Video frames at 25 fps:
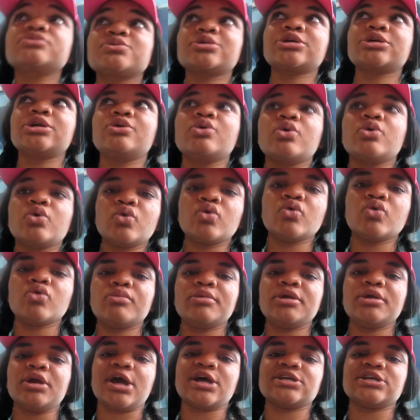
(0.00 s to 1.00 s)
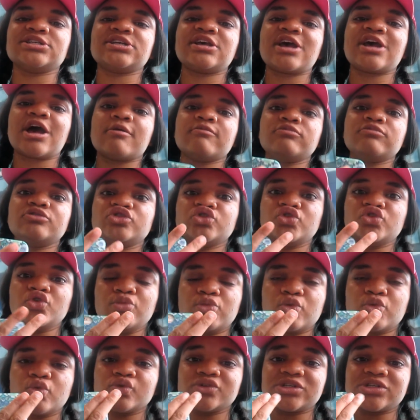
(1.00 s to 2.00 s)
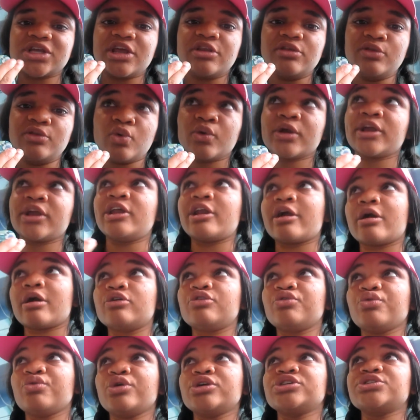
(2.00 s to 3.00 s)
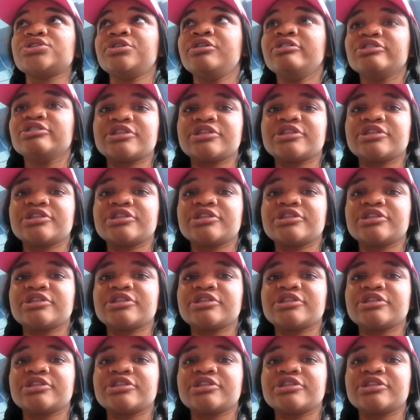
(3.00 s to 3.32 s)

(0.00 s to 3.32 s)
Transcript: really cool because they have two pools, indoor and outdoors. Here's